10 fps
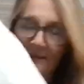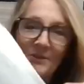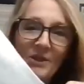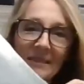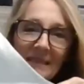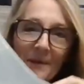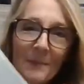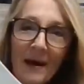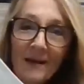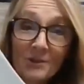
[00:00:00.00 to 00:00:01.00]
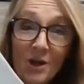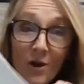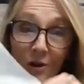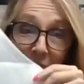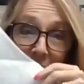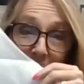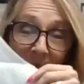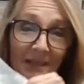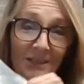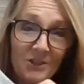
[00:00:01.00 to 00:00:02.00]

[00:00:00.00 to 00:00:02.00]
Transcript: Just embellish all over the place.